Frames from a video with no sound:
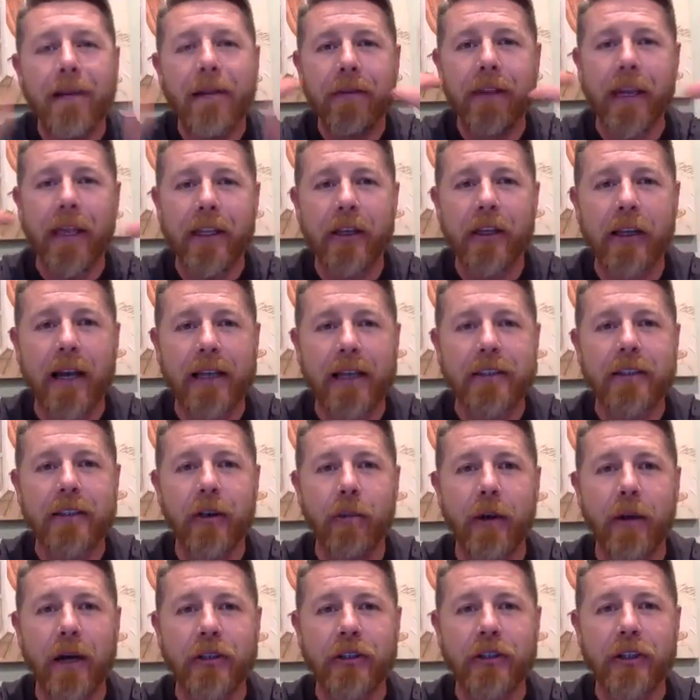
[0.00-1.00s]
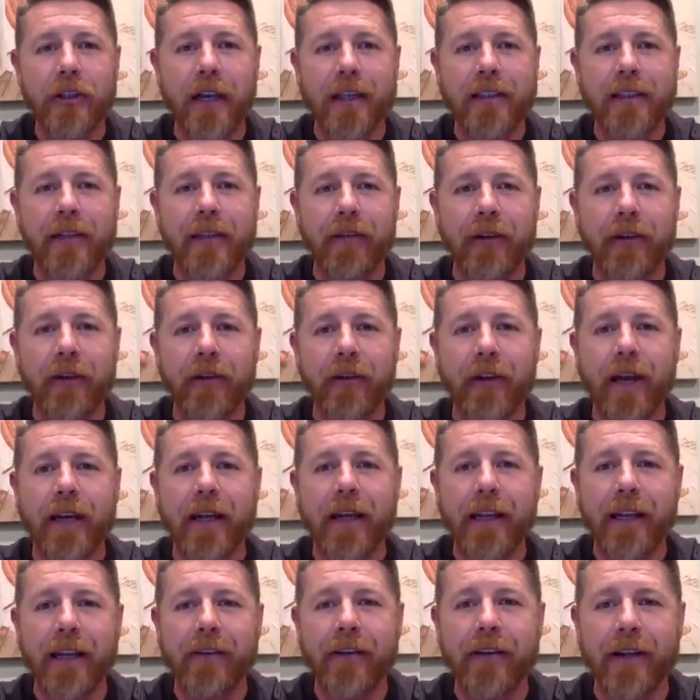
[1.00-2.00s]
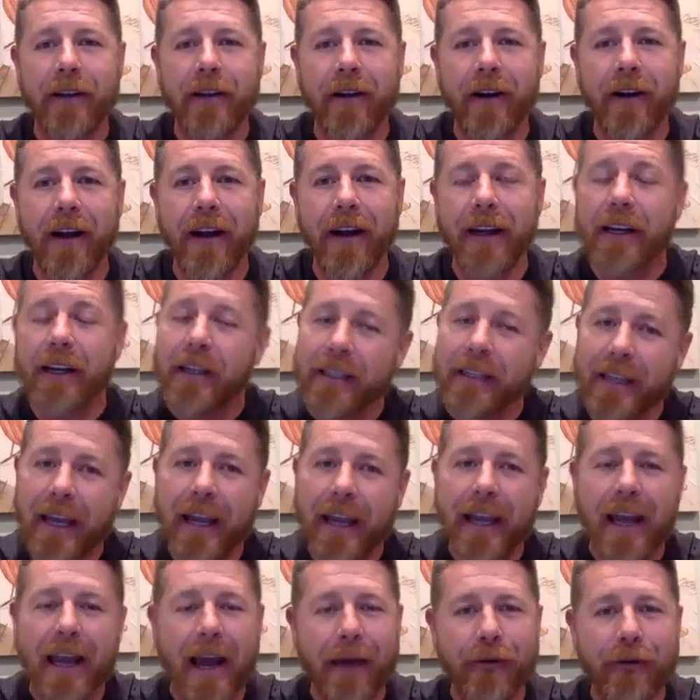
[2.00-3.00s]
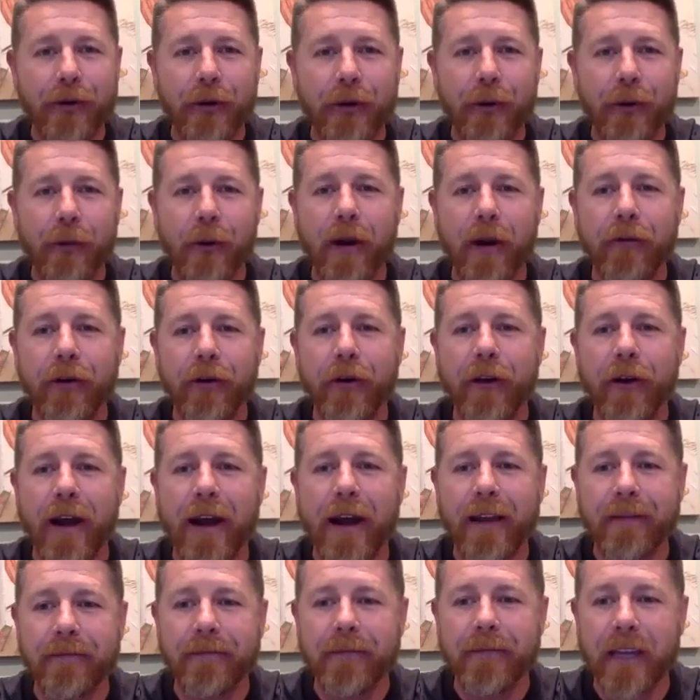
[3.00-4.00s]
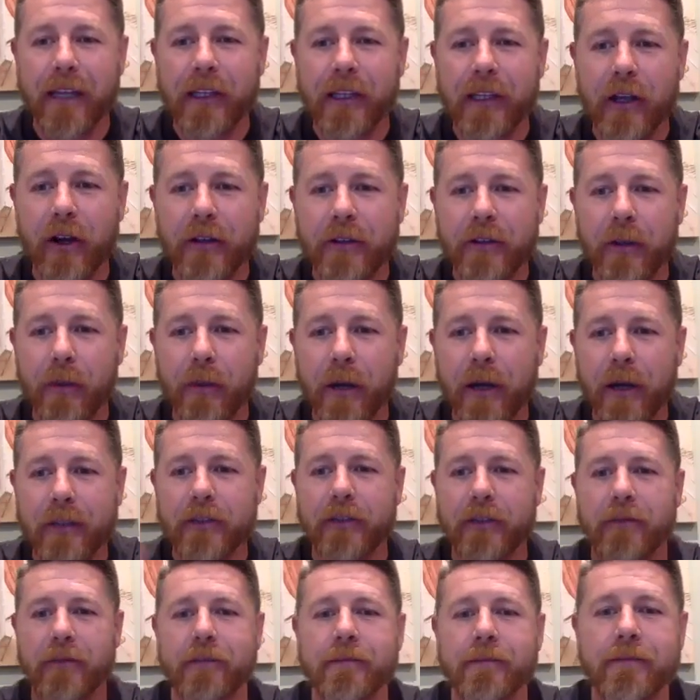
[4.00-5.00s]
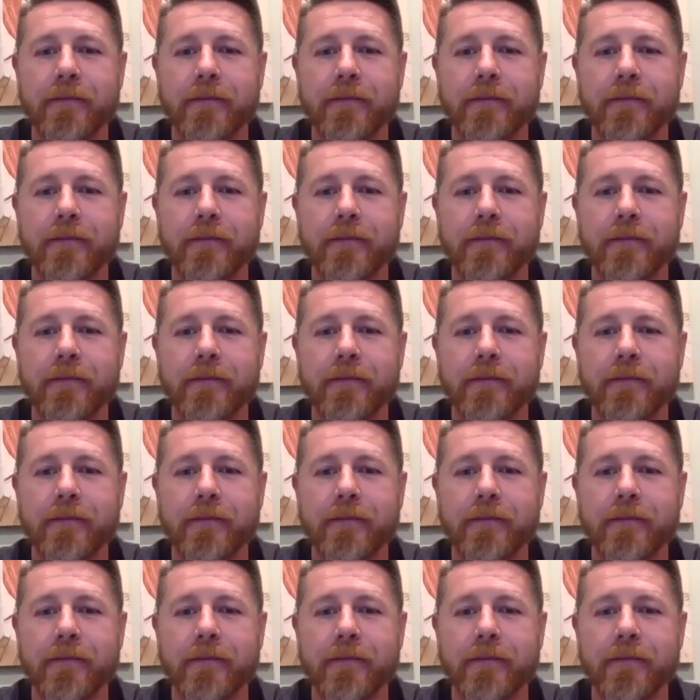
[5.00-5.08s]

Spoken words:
Thank you guys so much. You guys have a great evening. All right. Day, afternoon, wherever you're at. Thank you all so much.